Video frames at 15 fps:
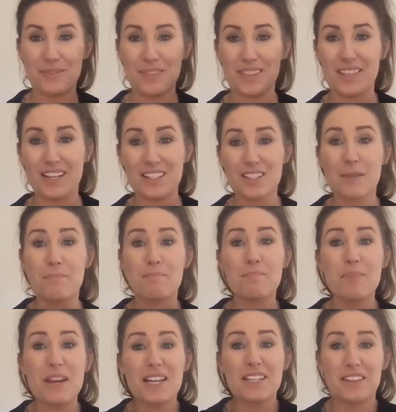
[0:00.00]
there's a
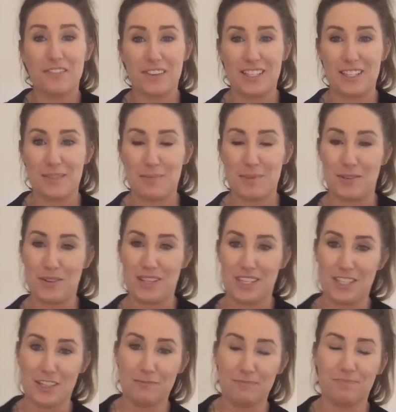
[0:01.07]
big difference between the
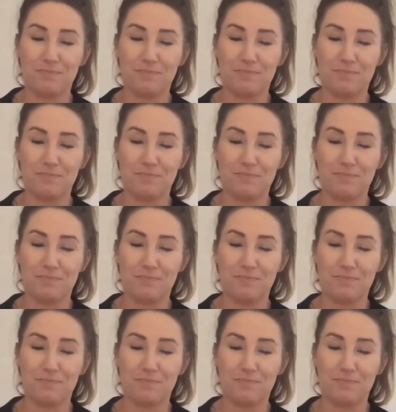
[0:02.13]
two,